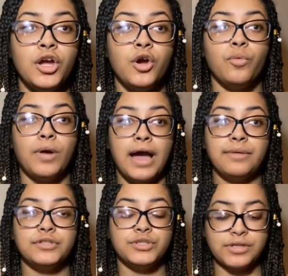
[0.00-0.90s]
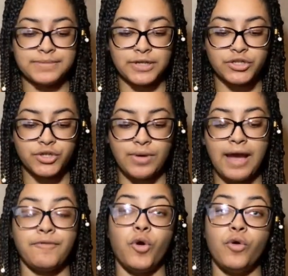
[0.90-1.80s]
what I would do is make sure you
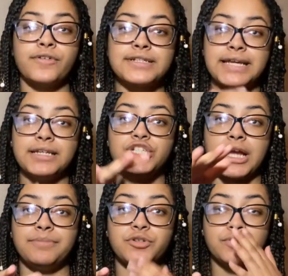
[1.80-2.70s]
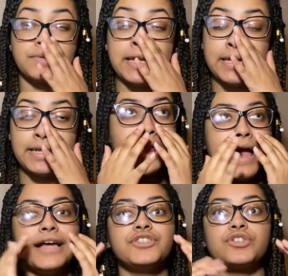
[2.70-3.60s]
have over 10 chapters written.
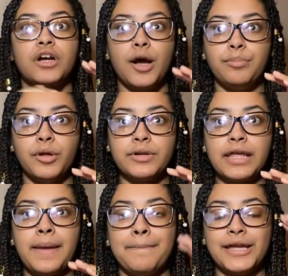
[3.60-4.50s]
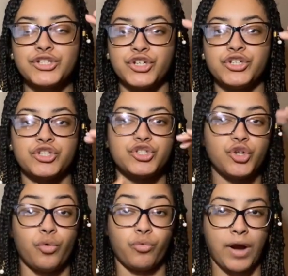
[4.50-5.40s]
As you're uploading, make sure you're
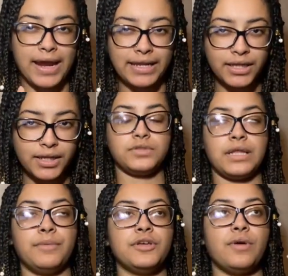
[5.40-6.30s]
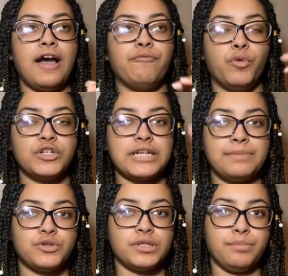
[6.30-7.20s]
still writing. That way you have more
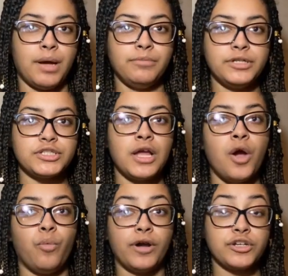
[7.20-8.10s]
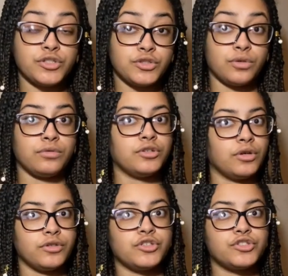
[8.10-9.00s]
chapters to publish while you're still, you know,
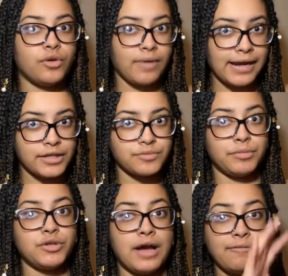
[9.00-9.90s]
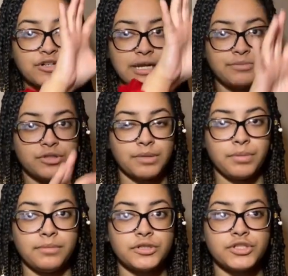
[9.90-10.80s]
you're still writing, but you have more chapters to
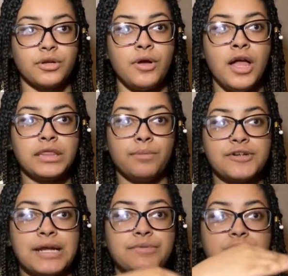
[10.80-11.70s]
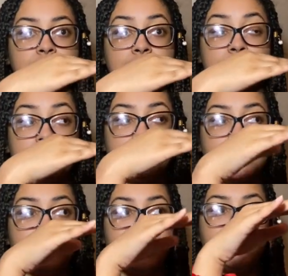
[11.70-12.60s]
publish. So the more chapters that
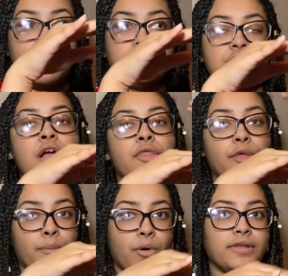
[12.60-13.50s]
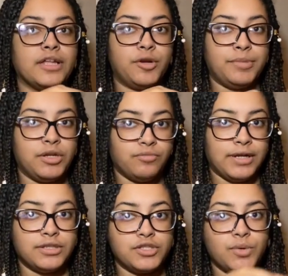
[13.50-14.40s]
are being published, the more that are being
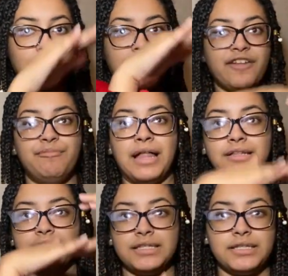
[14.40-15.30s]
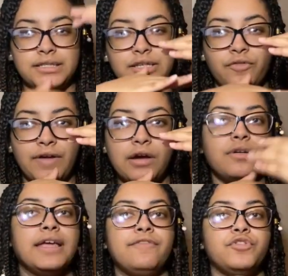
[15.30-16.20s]
written. So it kind of balances itself out.
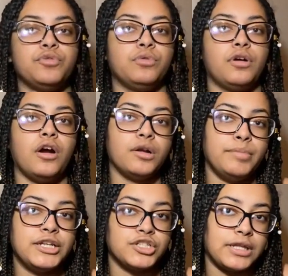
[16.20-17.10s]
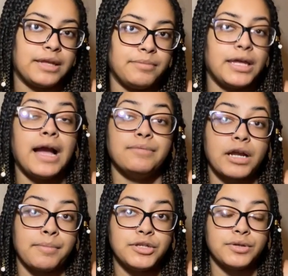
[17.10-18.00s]
If you are impatient like me, I
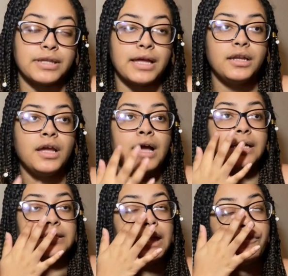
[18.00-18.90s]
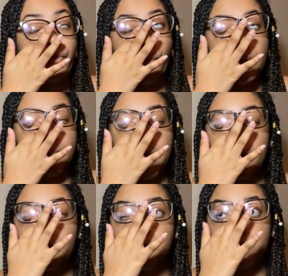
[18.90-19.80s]
recommend doing that. I did that for one of my
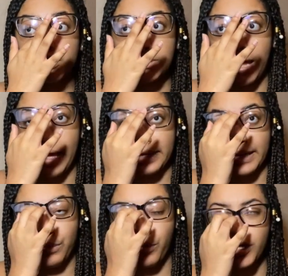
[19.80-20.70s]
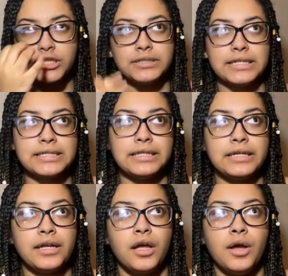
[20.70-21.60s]
other books and it worked
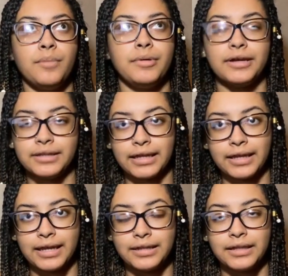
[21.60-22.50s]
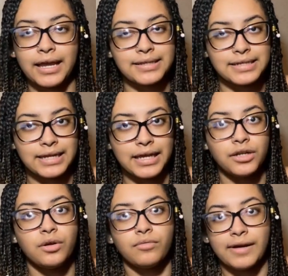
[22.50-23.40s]
decently. But like I said
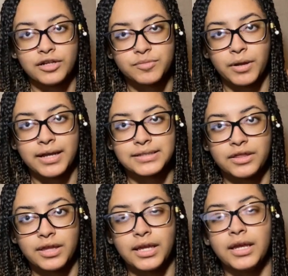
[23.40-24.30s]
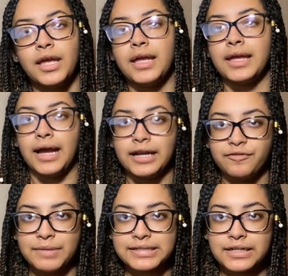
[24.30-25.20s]
again, writer's block is a thing. Kind of
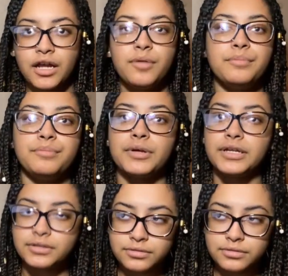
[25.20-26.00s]
messed it up, but